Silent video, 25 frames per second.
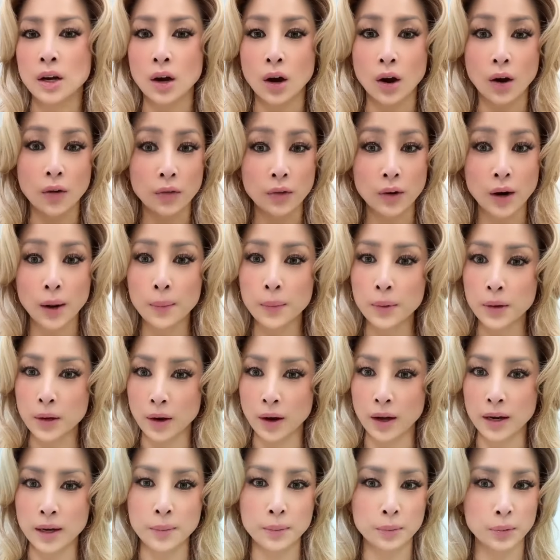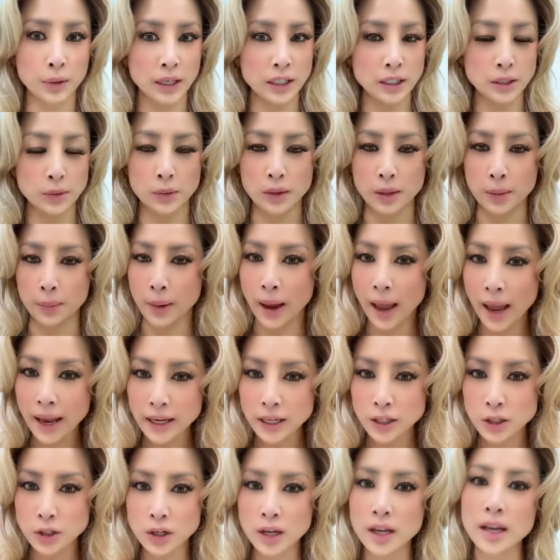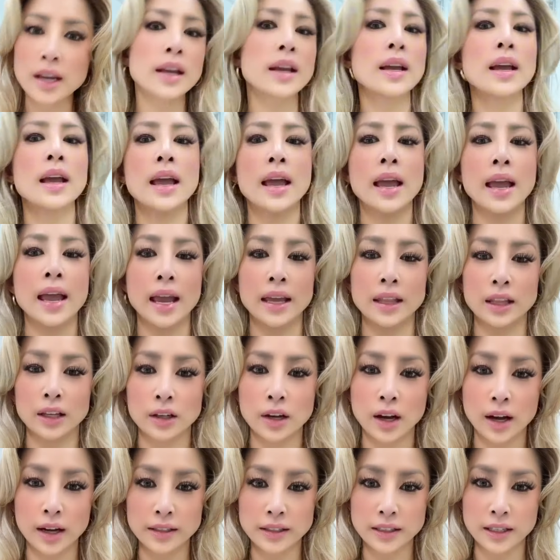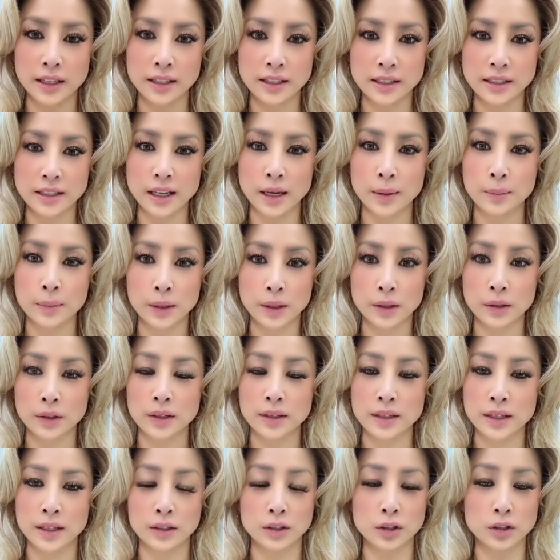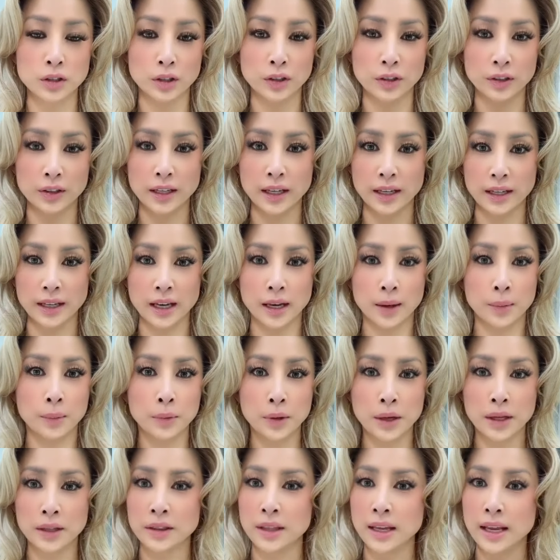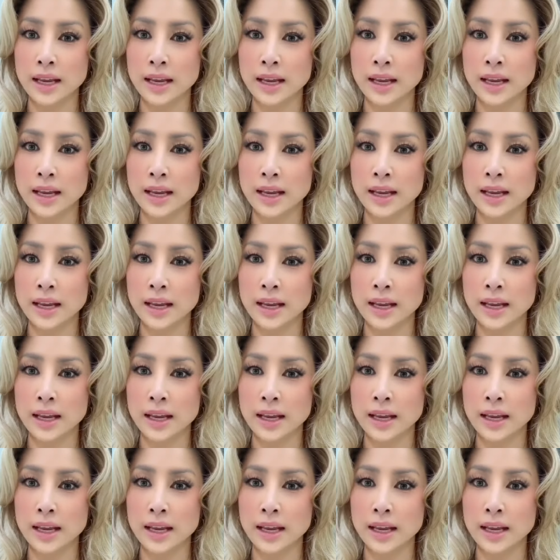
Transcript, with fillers: Overall, I'm beyond impressed with the packaging and the contents that Noga Nail Starter Kit came with.